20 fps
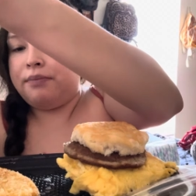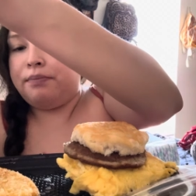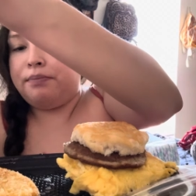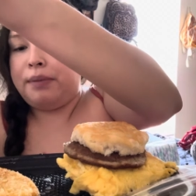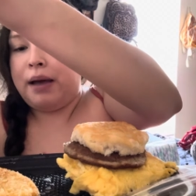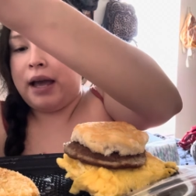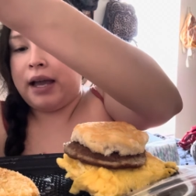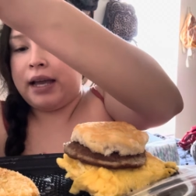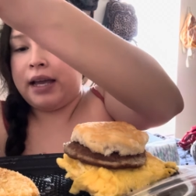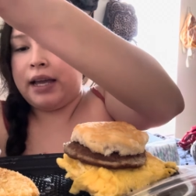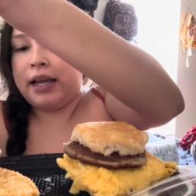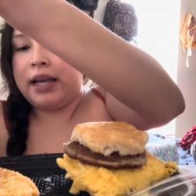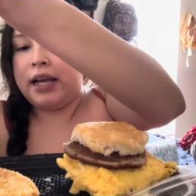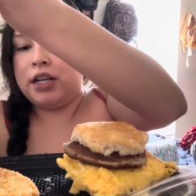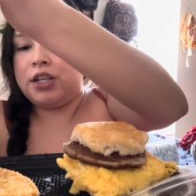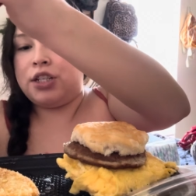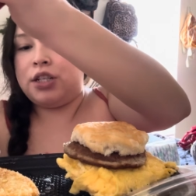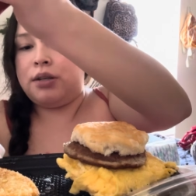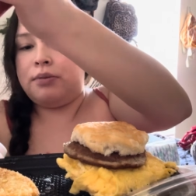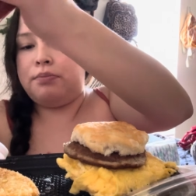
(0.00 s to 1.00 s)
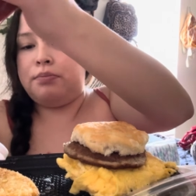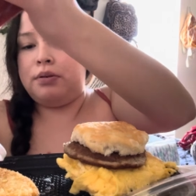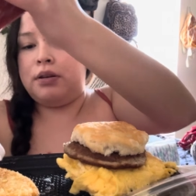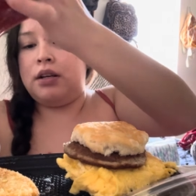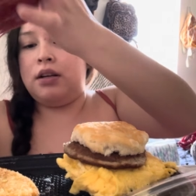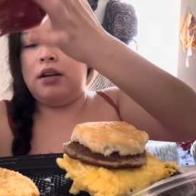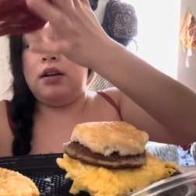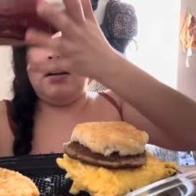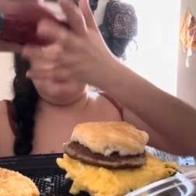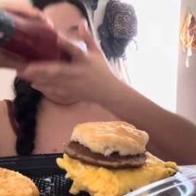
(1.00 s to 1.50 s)
packet ketchup.
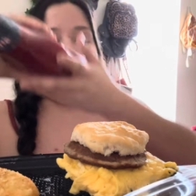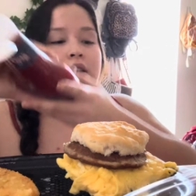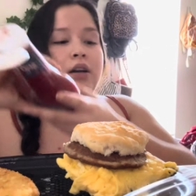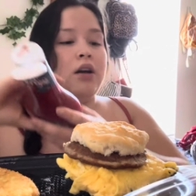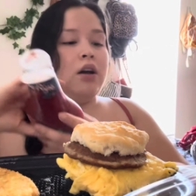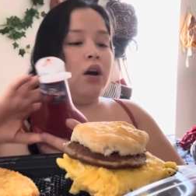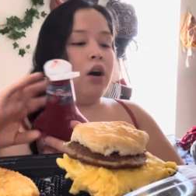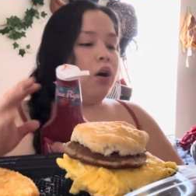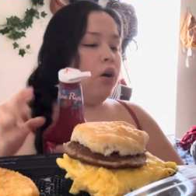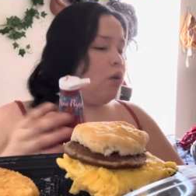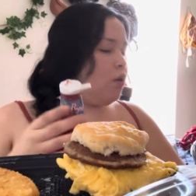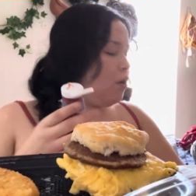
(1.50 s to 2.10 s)
Oh,